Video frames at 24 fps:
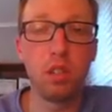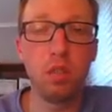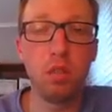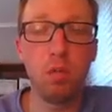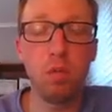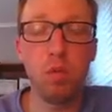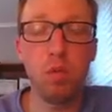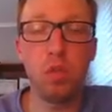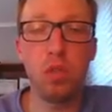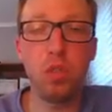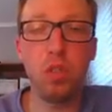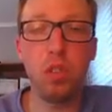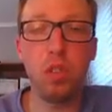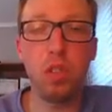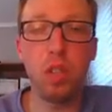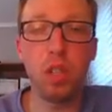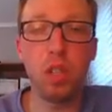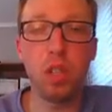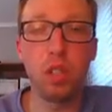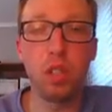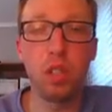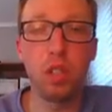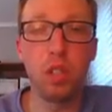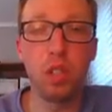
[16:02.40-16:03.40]
Well, certainly.
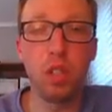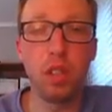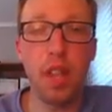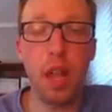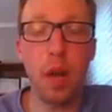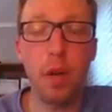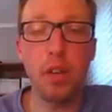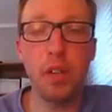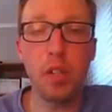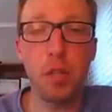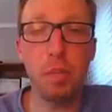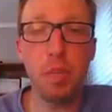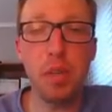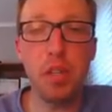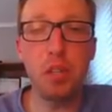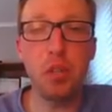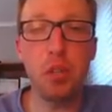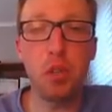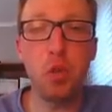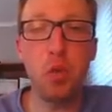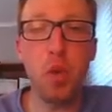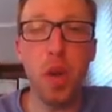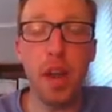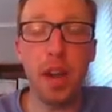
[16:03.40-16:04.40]
That would just be
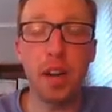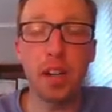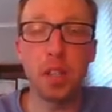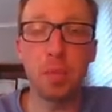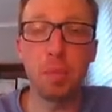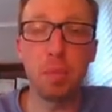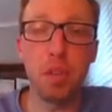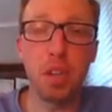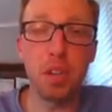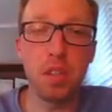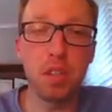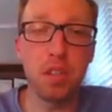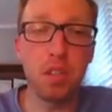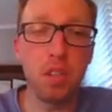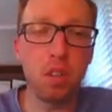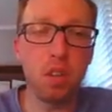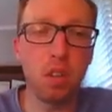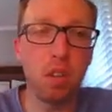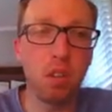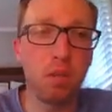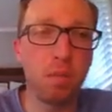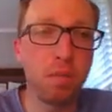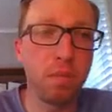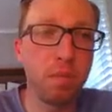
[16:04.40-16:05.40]
2x plus 0.